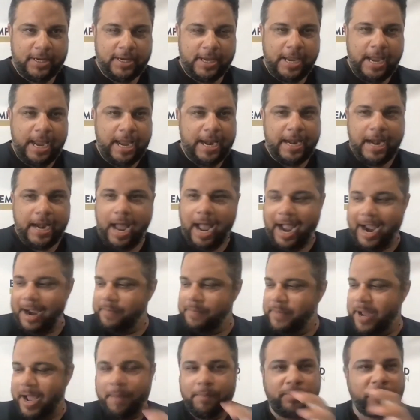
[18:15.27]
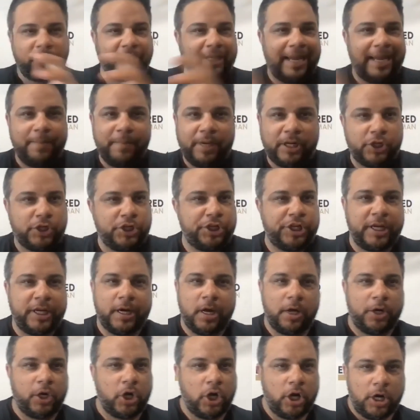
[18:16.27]
And I'm not blaming shit
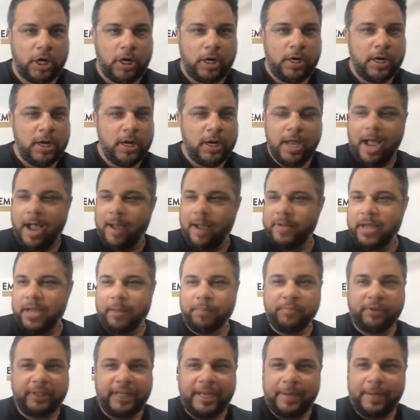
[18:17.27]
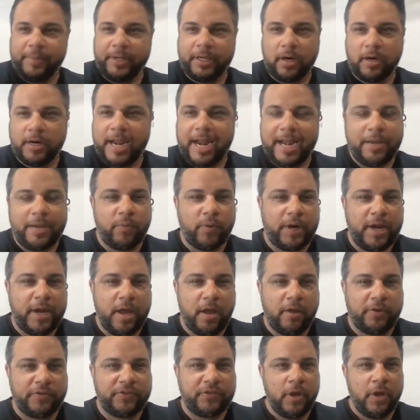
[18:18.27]
on her. I'm not blaming it on anyone
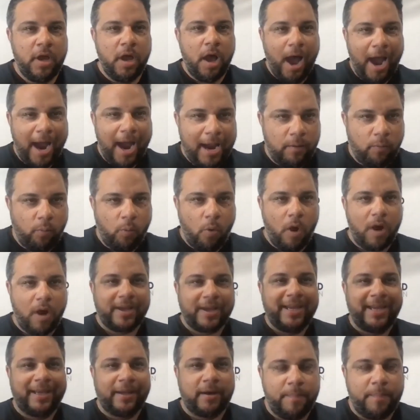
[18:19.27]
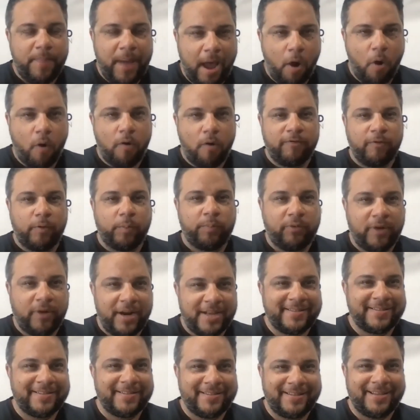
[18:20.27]
else. I am walking in a powerful
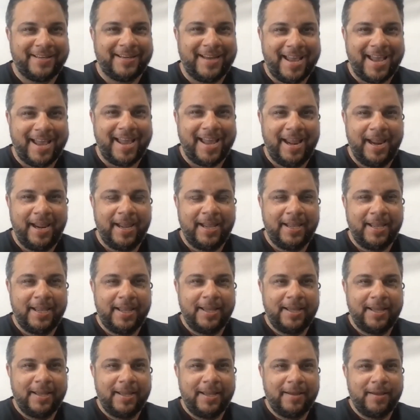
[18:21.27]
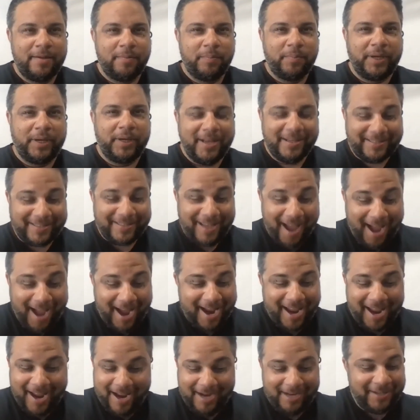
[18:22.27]
presence today because
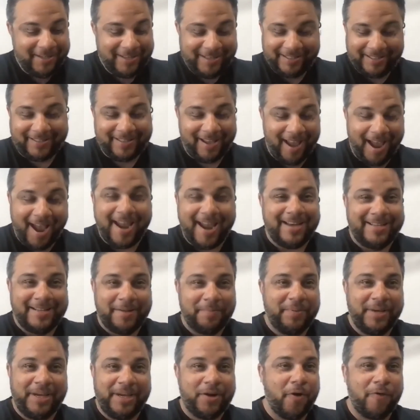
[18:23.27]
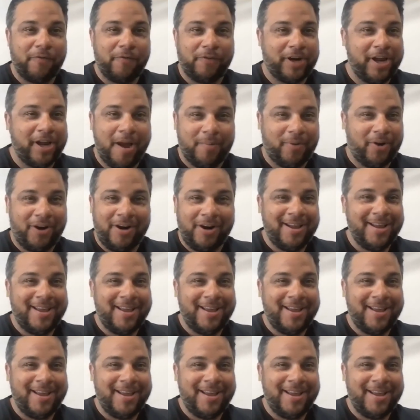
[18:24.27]
I decide to be an overcomer.